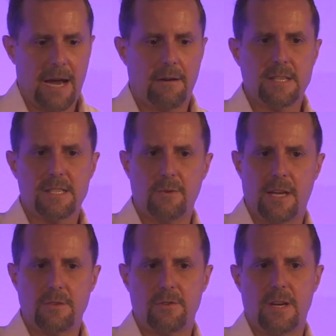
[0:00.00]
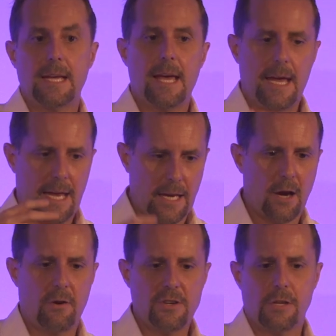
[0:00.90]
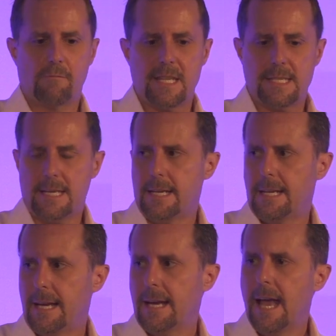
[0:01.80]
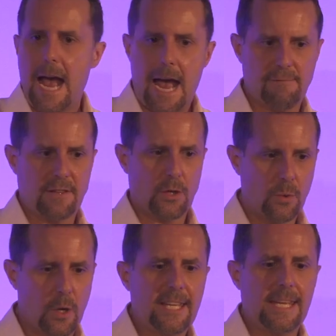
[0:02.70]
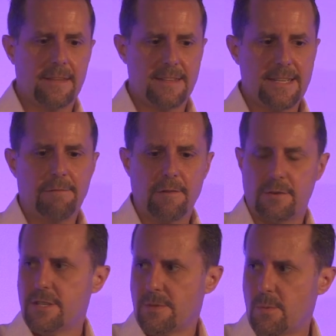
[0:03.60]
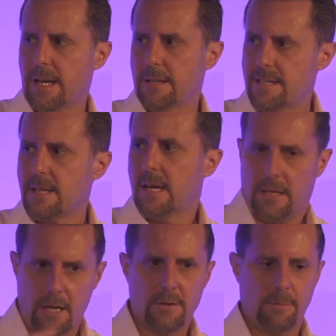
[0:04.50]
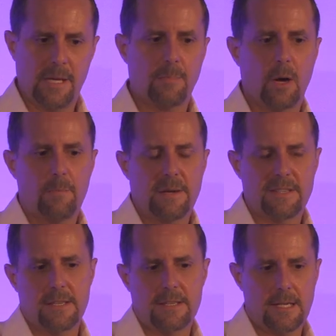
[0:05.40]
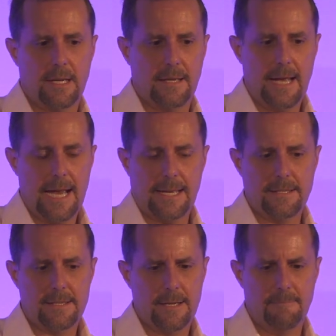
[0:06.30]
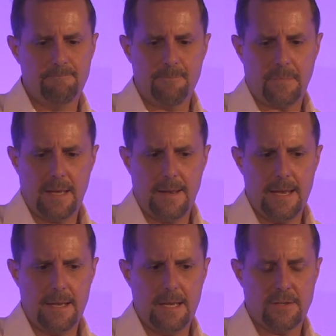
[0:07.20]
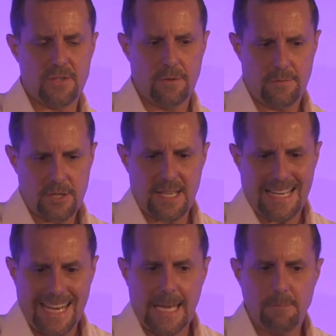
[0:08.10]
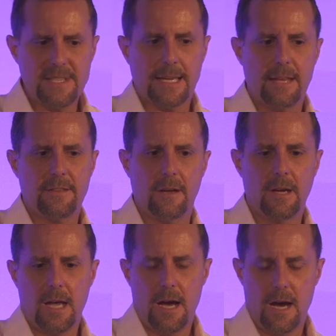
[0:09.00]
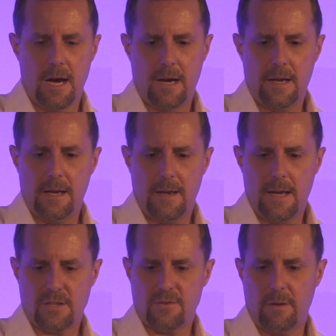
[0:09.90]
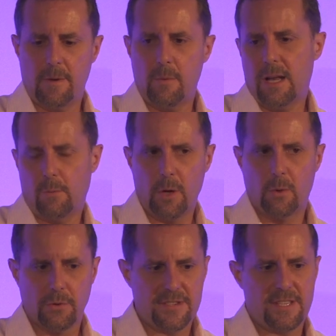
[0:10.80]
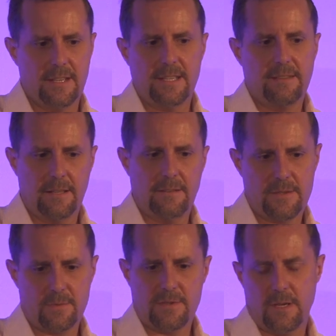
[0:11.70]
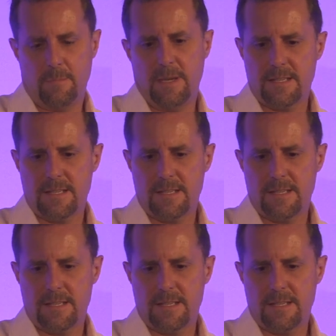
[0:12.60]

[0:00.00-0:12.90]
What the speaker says: barriers to entry, encouraging risk-taking, having the quirky and the different, as well as the big blockbusters, and it sort of just came together extremely well, and we all decided that this was going to be